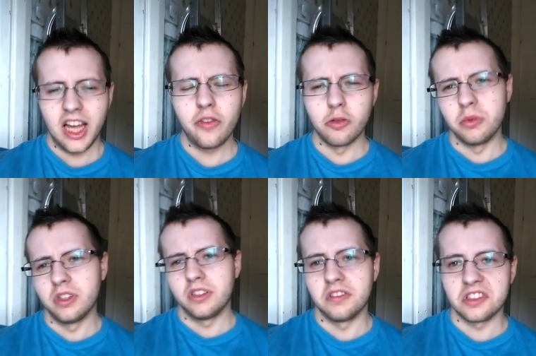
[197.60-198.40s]
have a
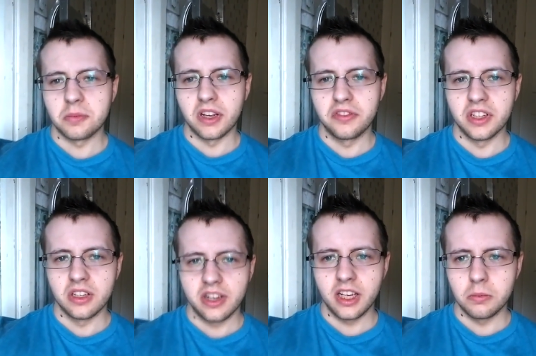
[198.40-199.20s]
bit of respect for your
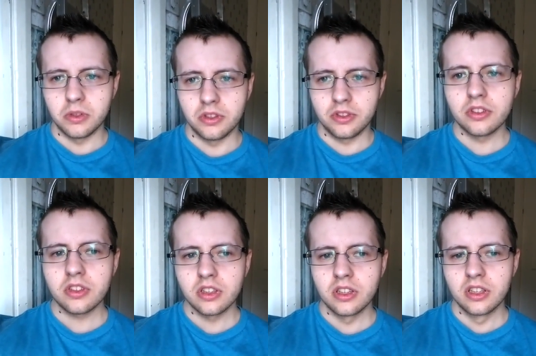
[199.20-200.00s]
neighbours
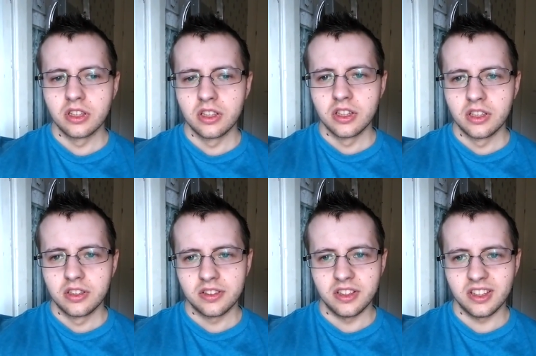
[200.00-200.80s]

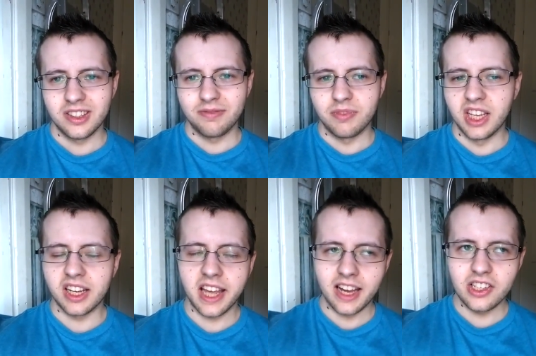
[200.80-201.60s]
you know, if they're
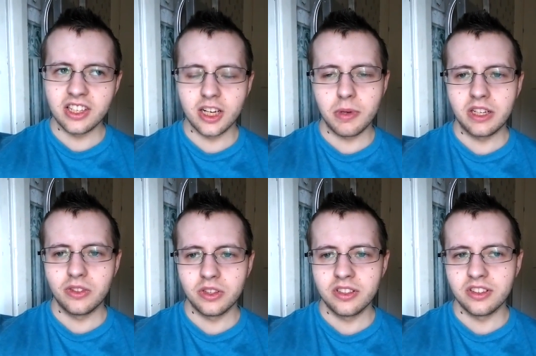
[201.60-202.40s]
occasionally going to make
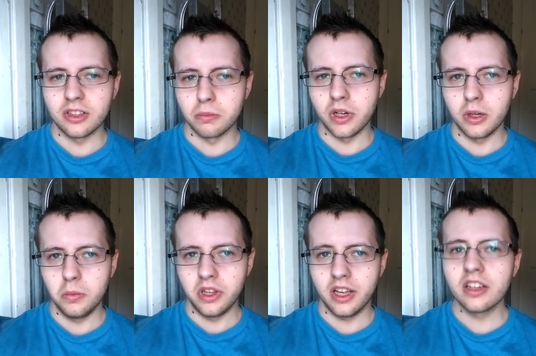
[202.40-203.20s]
noise, you can put up
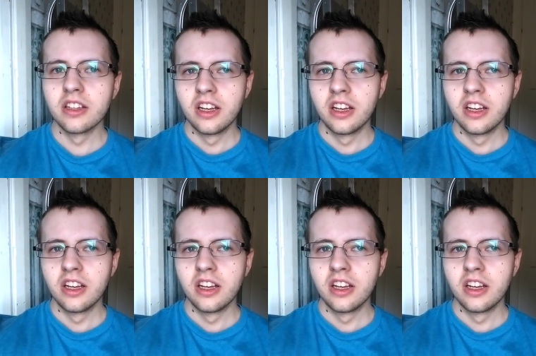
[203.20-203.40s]
with that.